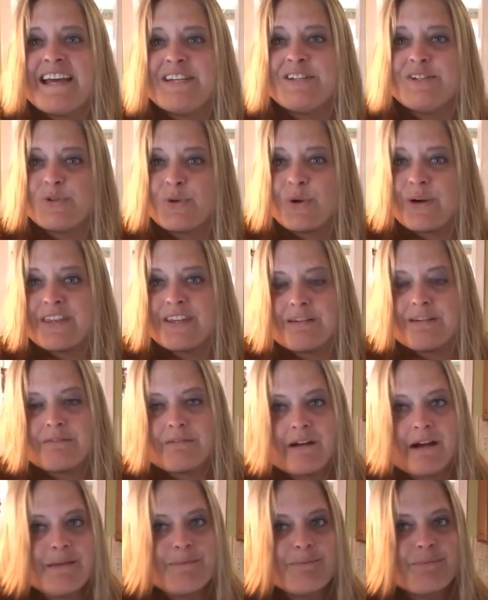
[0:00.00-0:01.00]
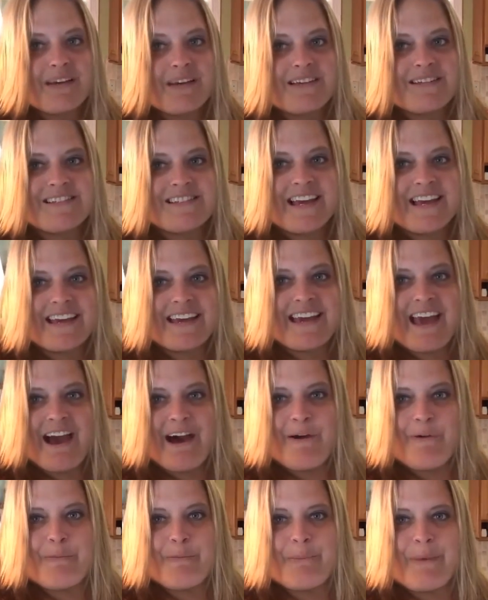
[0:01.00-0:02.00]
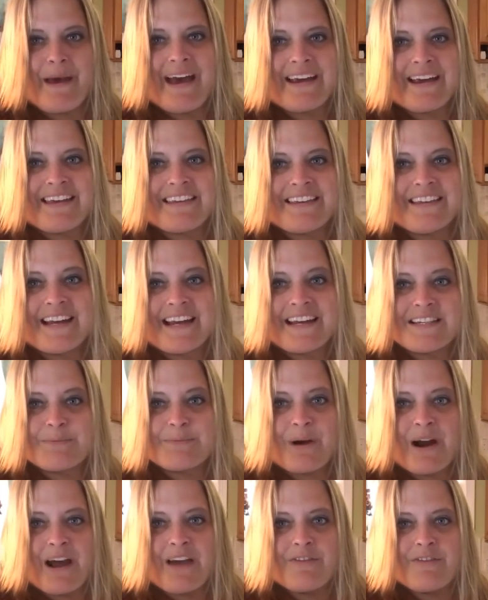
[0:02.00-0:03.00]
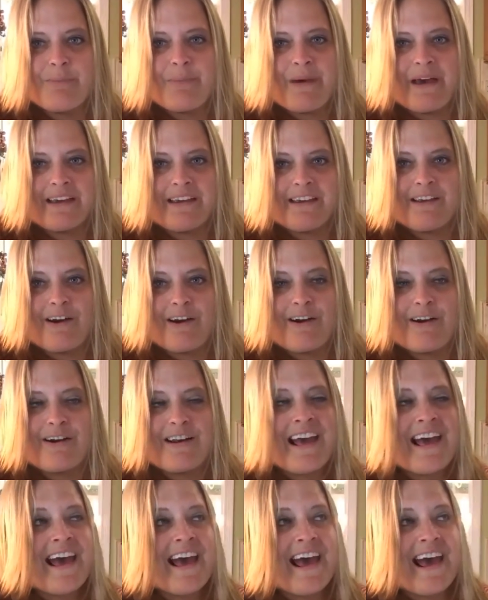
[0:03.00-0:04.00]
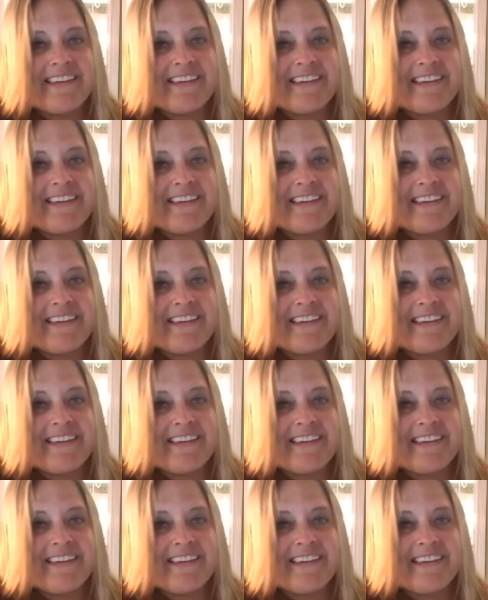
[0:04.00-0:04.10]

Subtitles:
Enjoy the great big deck out back in the nice private backyard.